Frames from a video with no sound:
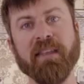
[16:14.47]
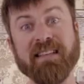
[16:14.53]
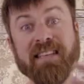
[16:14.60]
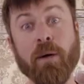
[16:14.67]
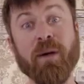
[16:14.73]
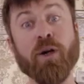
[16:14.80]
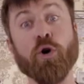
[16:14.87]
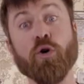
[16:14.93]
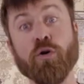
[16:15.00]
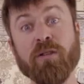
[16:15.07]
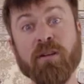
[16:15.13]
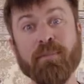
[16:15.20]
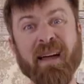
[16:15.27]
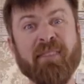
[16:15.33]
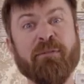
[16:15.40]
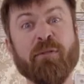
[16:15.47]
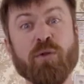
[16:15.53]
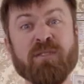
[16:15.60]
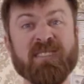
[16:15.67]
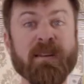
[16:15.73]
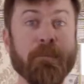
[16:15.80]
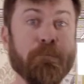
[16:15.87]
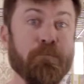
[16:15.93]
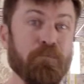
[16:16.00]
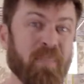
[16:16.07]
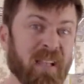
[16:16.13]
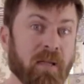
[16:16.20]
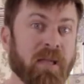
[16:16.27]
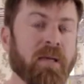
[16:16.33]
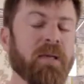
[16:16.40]
That's how I earned my first $1
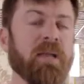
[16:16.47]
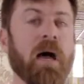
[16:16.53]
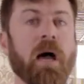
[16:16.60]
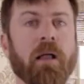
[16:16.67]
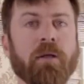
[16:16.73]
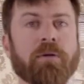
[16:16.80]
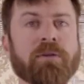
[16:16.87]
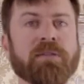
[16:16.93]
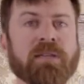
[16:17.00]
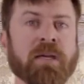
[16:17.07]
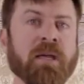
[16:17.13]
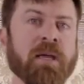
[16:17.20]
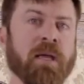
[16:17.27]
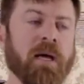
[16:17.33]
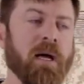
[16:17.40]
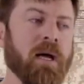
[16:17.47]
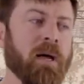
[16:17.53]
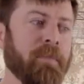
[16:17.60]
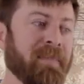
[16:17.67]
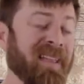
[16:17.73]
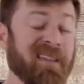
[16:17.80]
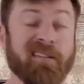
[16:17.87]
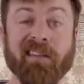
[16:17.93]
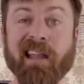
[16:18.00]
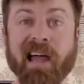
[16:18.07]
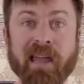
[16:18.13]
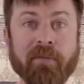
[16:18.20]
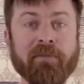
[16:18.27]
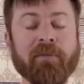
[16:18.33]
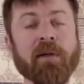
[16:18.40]
million. In
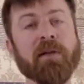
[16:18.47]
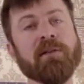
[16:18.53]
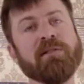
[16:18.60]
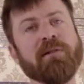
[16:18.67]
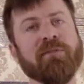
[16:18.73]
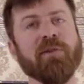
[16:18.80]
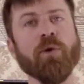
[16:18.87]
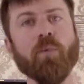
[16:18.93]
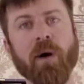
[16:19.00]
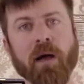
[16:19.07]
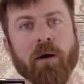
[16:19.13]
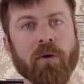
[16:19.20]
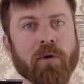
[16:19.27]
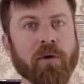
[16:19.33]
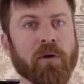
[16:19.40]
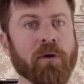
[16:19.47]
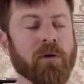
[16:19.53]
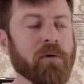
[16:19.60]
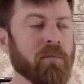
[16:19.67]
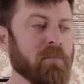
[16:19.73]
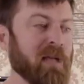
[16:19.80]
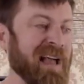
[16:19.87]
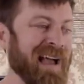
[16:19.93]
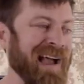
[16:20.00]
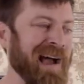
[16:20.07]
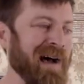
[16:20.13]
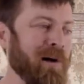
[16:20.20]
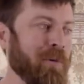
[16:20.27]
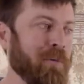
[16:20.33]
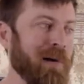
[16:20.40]
life. So if you want to learn
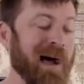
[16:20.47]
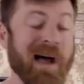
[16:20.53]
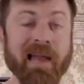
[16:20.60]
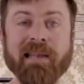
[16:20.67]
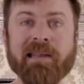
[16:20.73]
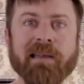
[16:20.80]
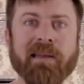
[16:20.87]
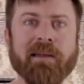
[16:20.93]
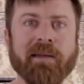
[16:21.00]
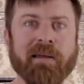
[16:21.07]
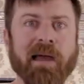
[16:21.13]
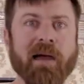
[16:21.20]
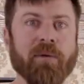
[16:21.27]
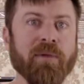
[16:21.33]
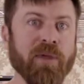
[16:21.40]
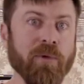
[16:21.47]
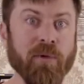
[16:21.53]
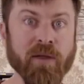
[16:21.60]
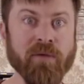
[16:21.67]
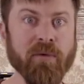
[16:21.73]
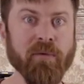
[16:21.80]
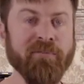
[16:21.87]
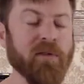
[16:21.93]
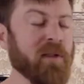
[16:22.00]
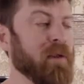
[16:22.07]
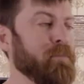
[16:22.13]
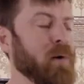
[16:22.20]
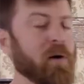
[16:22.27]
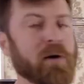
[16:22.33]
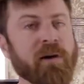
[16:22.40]
how I did it and how you can do
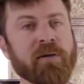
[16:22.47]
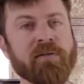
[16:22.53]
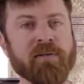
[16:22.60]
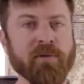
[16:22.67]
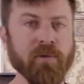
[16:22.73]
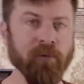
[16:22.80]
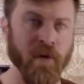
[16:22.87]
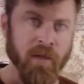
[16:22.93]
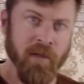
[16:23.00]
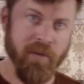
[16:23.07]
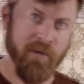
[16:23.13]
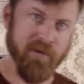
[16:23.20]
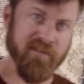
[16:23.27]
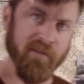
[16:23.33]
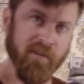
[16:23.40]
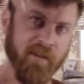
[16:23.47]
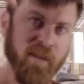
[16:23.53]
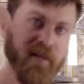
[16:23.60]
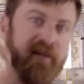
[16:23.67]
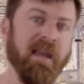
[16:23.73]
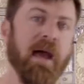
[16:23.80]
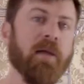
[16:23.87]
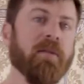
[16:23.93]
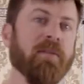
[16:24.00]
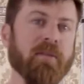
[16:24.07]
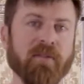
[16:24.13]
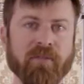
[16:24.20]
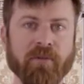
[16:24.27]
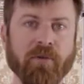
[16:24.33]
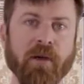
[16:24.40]
affiliate marketing too, there's a link down in the
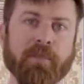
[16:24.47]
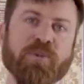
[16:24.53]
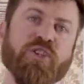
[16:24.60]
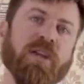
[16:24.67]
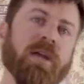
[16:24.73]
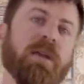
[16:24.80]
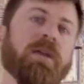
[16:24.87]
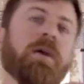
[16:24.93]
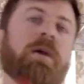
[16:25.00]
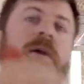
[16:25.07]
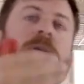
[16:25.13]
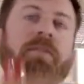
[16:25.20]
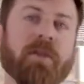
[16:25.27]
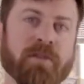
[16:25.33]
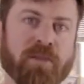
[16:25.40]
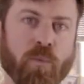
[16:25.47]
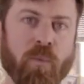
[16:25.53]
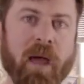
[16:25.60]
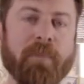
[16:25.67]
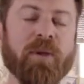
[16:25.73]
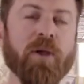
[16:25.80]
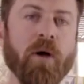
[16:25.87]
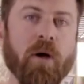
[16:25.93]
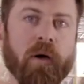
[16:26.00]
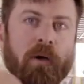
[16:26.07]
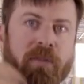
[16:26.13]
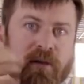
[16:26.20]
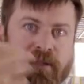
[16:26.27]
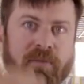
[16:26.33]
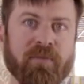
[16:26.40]
description. There's a
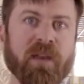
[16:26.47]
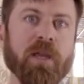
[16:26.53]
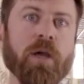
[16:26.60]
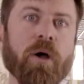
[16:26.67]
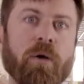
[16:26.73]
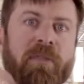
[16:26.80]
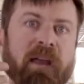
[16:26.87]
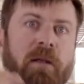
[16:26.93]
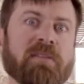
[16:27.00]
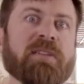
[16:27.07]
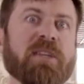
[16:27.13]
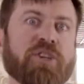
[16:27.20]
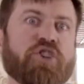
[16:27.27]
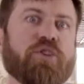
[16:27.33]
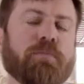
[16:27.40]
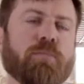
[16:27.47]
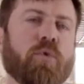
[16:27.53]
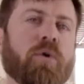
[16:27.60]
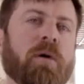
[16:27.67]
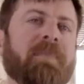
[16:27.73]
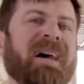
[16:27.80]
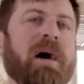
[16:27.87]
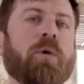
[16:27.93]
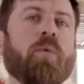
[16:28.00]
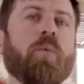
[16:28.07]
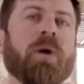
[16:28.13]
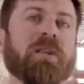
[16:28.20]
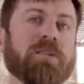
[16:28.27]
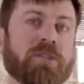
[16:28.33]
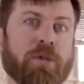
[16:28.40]
webinar, there's a video that'll teach you more about
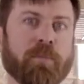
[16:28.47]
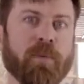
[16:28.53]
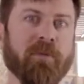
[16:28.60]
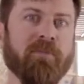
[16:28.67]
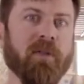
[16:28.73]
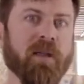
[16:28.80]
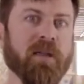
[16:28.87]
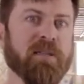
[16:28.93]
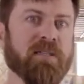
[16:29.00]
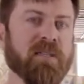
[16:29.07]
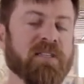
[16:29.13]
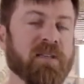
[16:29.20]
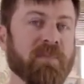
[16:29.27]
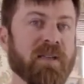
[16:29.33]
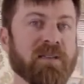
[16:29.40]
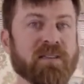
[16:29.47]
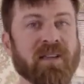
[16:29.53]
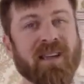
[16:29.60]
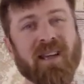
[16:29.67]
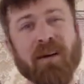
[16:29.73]
what Super Affiliate System is.